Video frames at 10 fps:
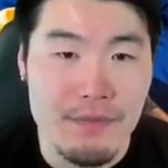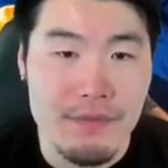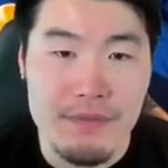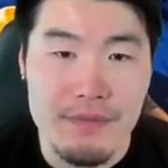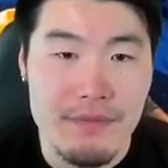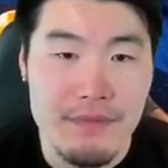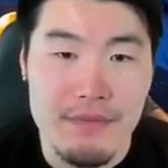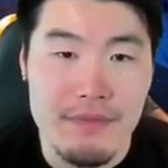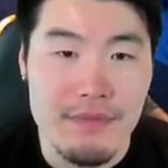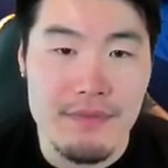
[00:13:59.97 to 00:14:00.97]

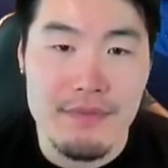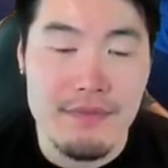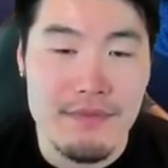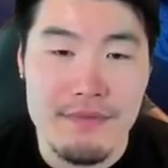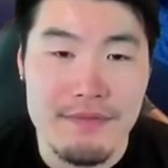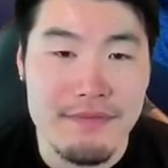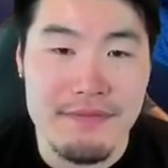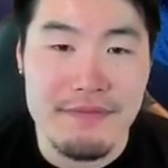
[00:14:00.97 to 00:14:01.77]
No one is speaking in this clip.